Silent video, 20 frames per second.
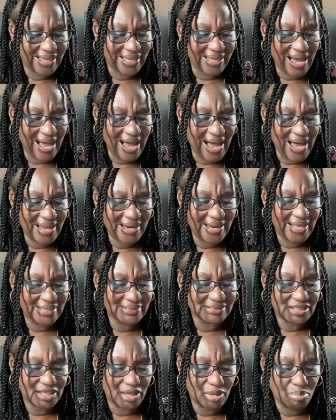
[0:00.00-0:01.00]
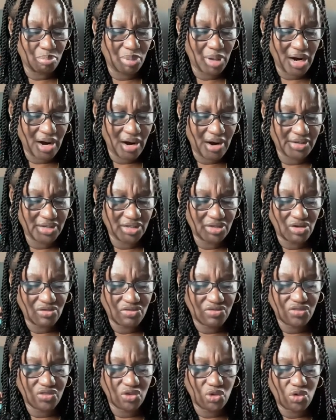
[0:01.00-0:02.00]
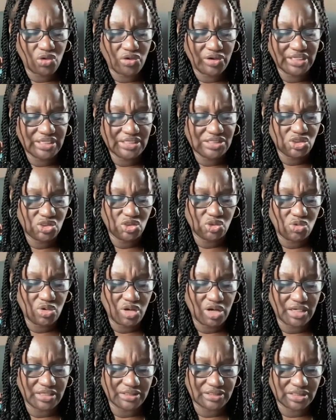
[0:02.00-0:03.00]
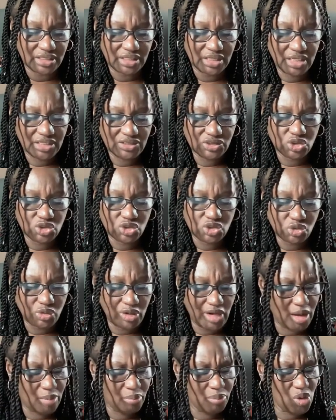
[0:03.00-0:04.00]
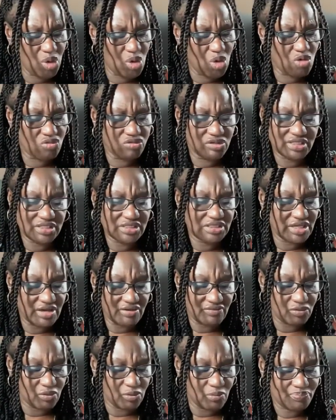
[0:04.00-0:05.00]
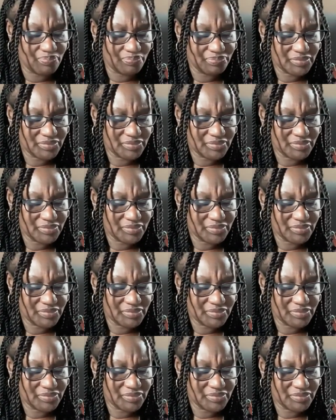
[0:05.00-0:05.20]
God has imparted authority to us to trample over the devil.